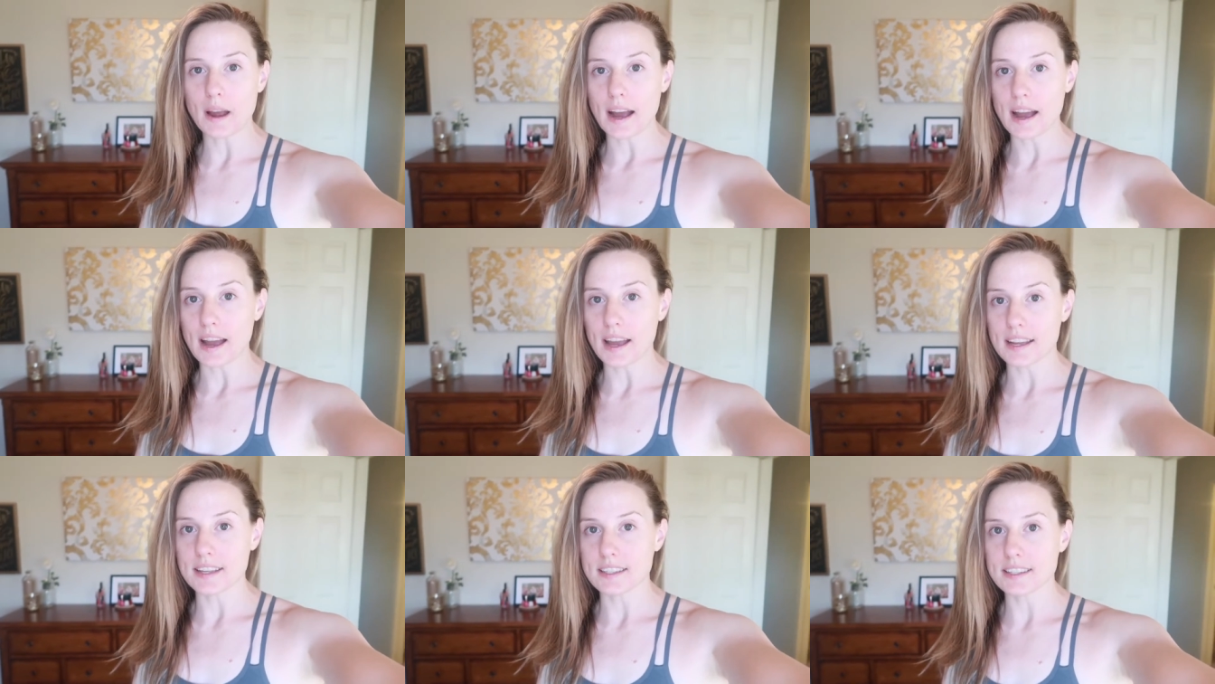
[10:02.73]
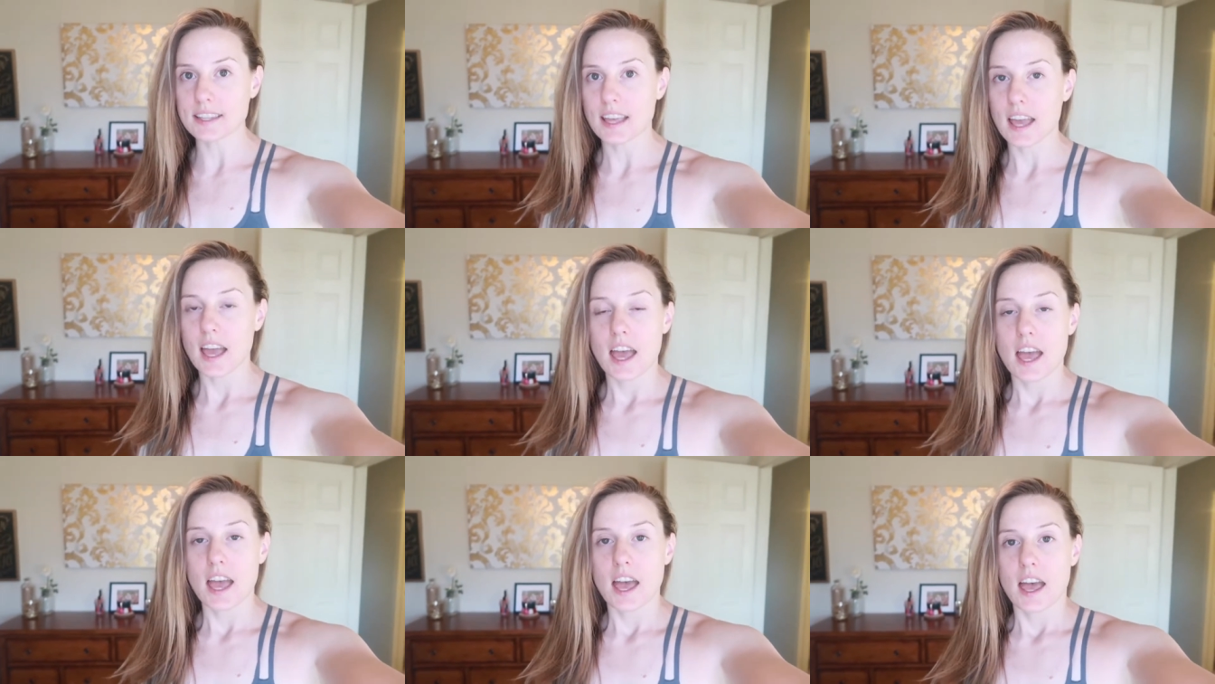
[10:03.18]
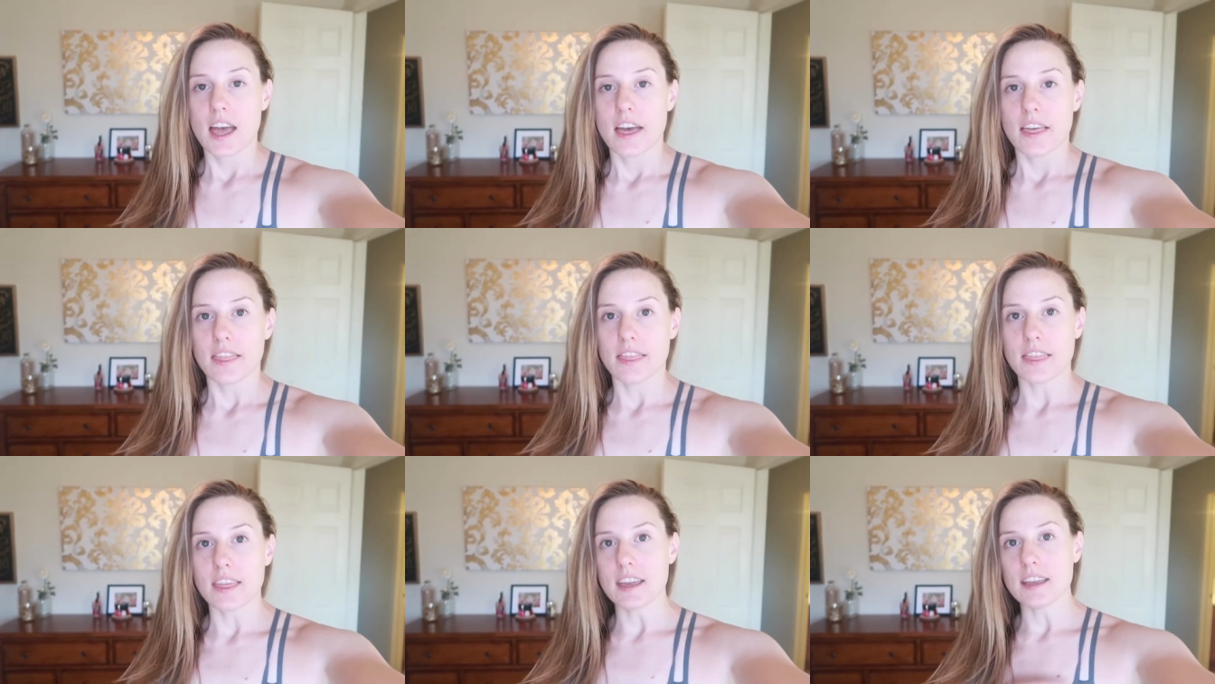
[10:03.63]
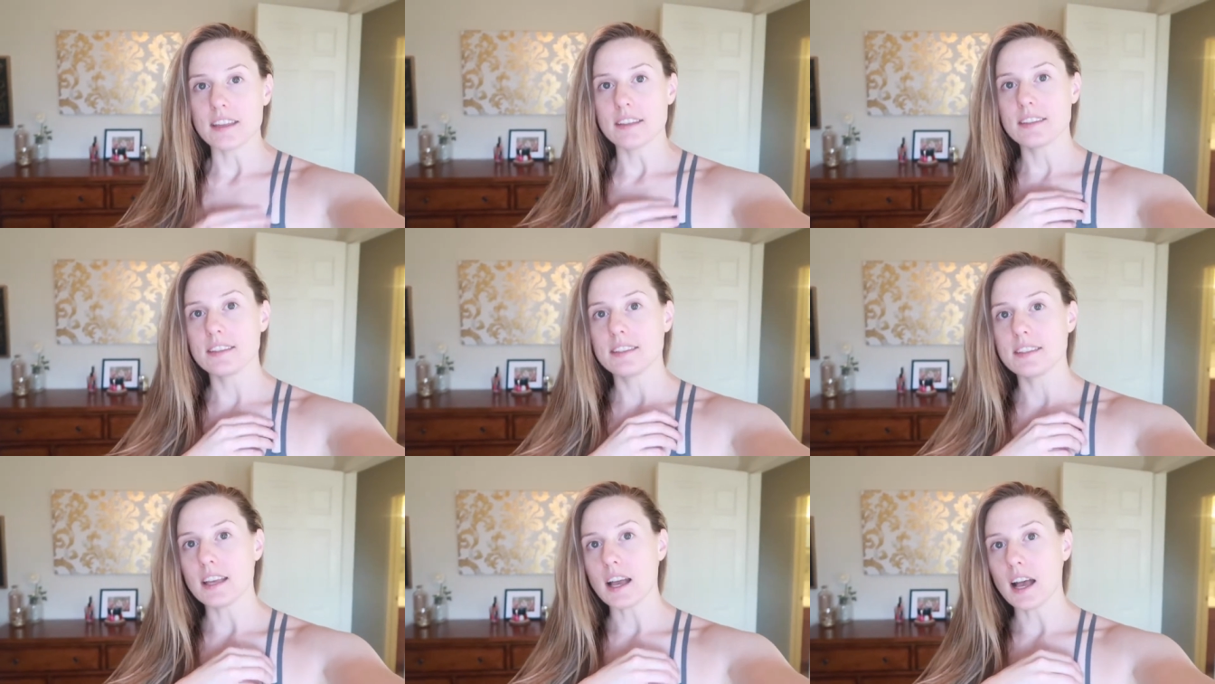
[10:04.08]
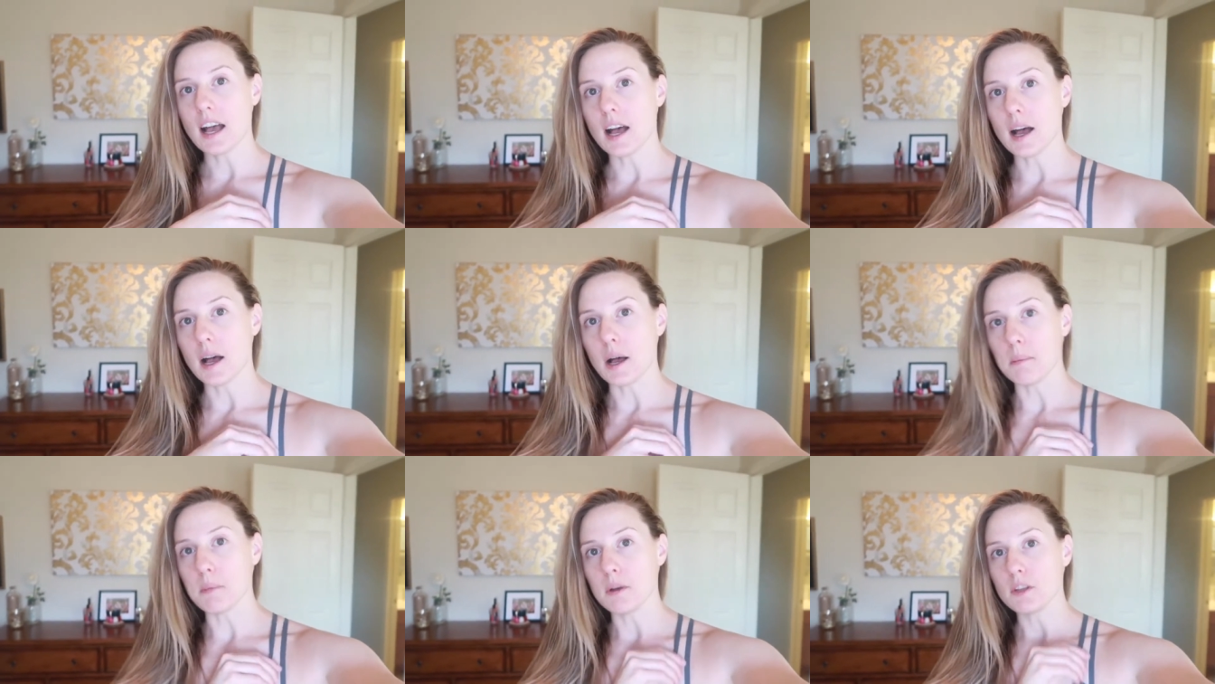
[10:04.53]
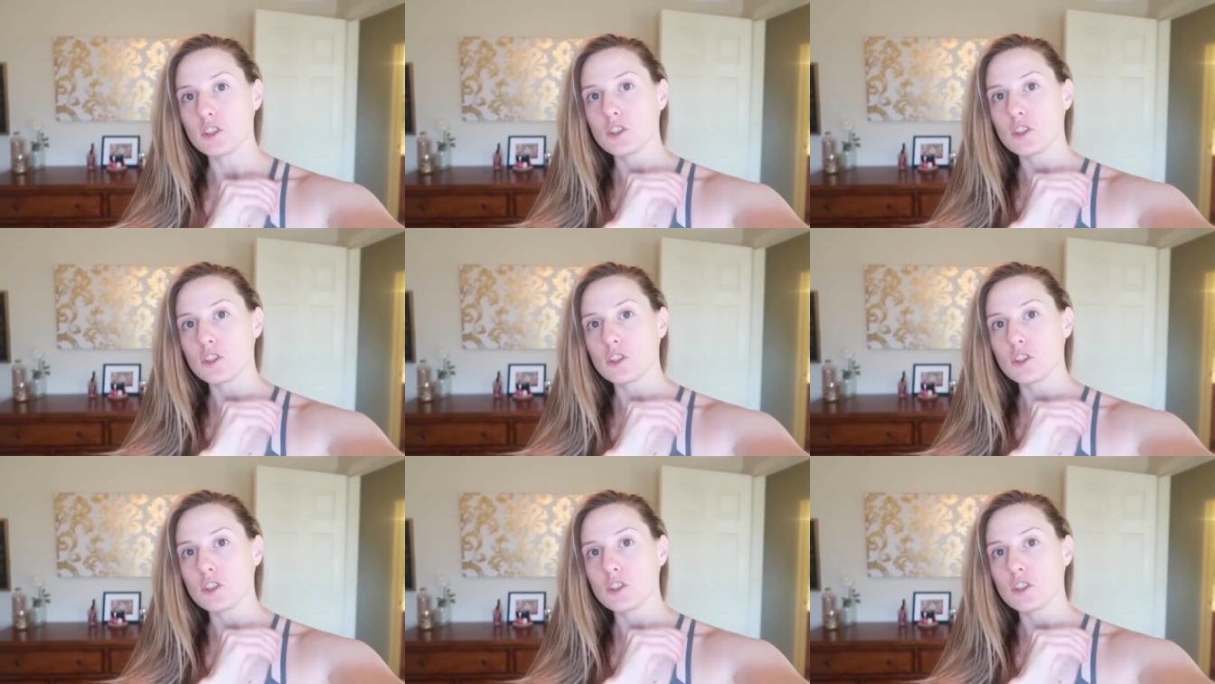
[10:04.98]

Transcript: guys this um,